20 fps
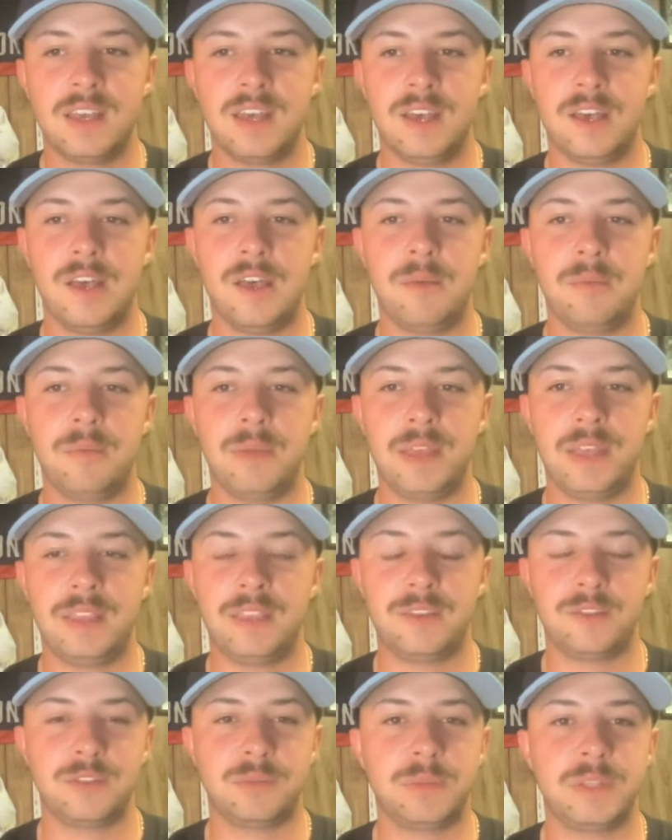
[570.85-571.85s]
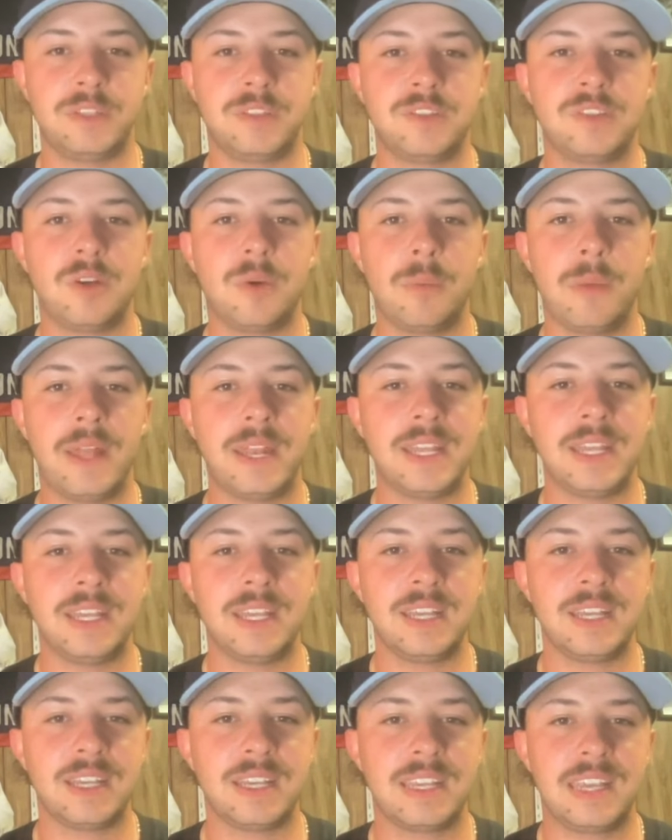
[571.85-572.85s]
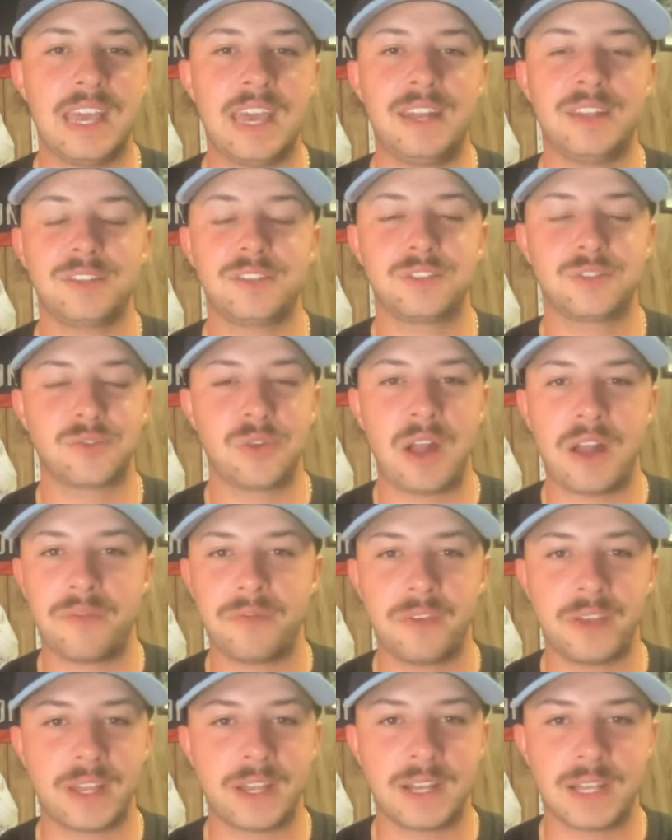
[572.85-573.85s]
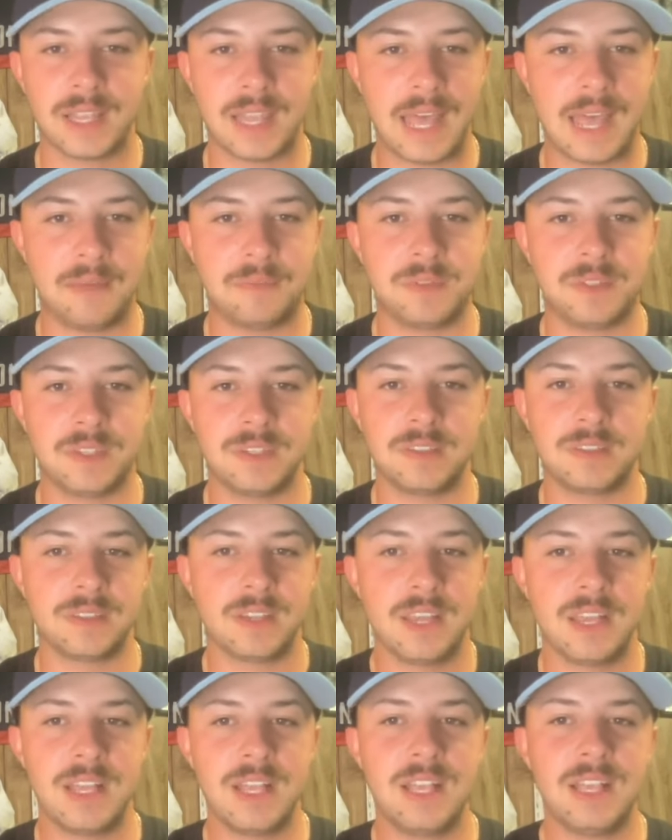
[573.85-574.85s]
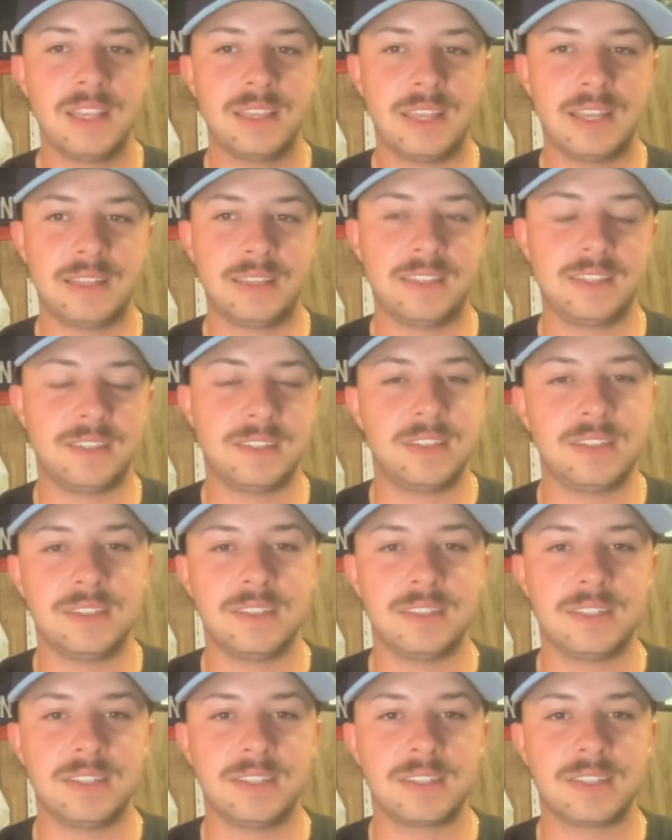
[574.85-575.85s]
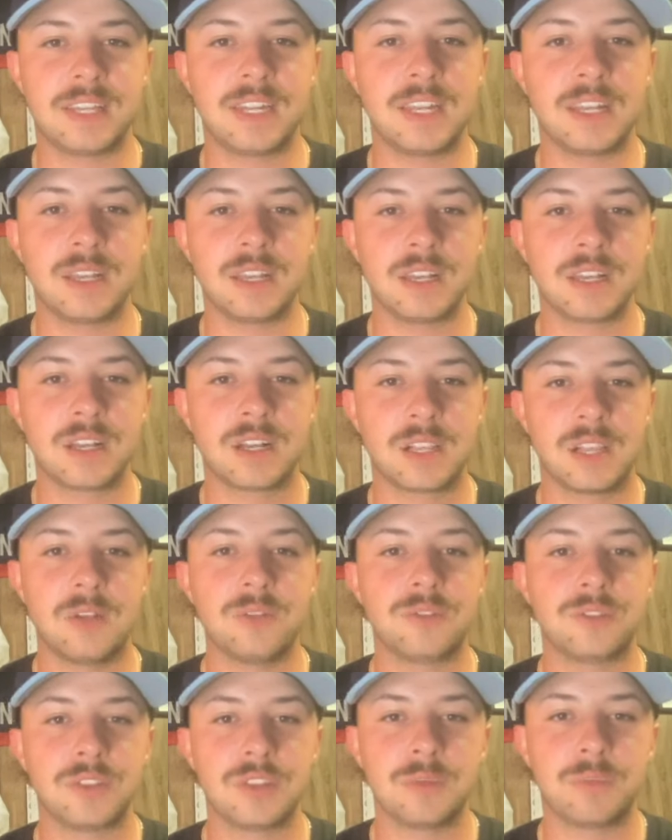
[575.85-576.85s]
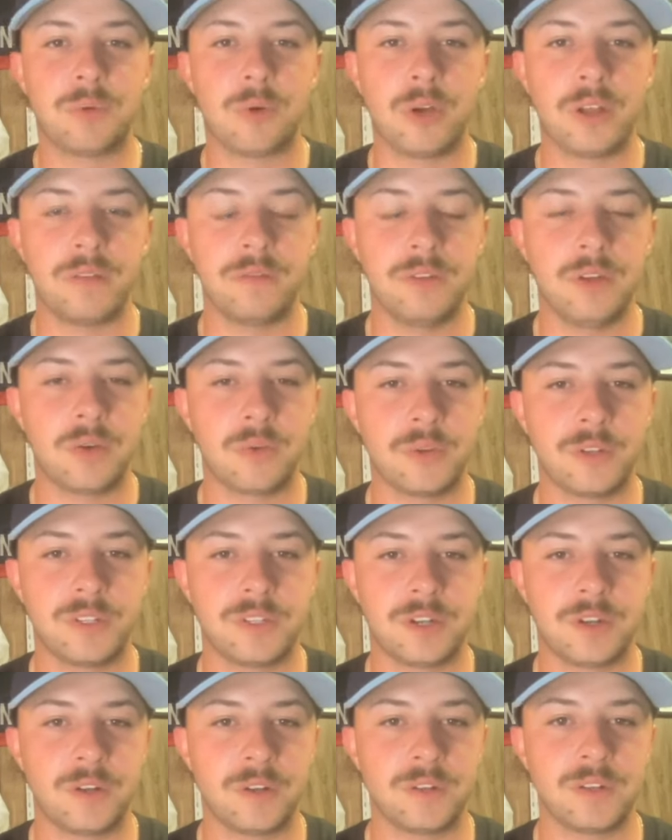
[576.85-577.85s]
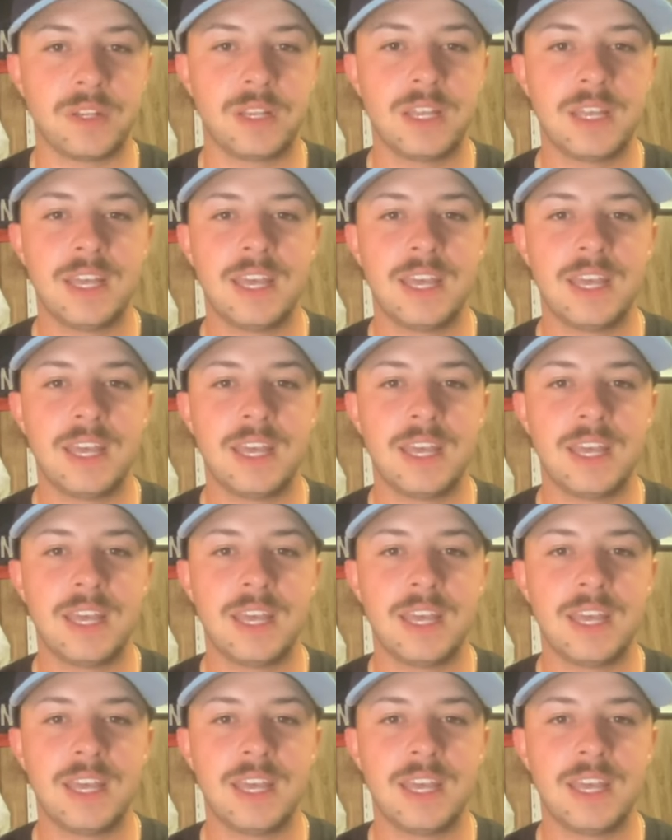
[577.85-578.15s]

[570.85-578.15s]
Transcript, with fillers: Um, there's been so many catastrophic collapses that this season is getting close to the point of no return.